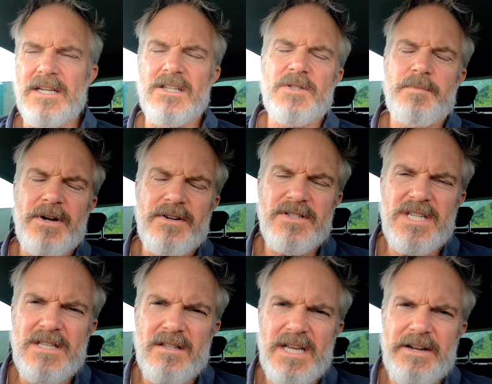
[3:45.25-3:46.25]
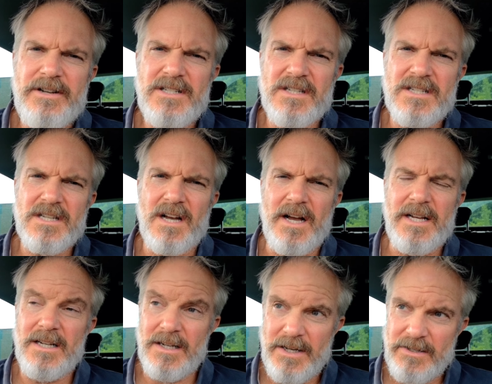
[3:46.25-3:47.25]
And conspiracy theories
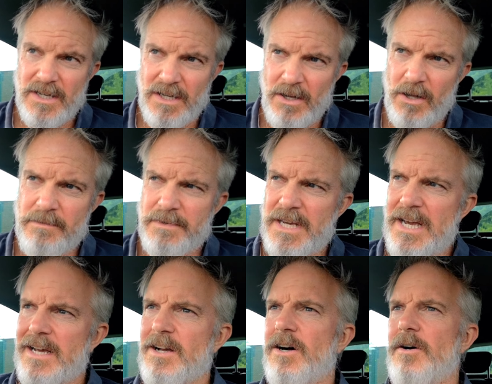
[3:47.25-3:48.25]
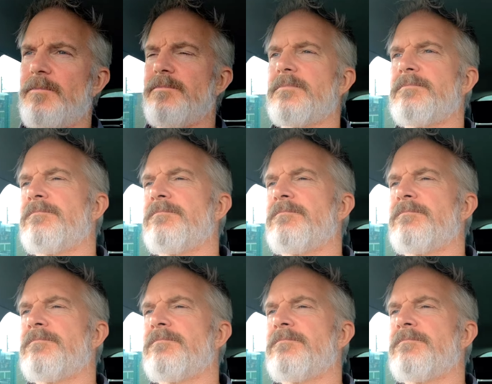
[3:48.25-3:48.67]
aside, and I know there's a lot of them going on,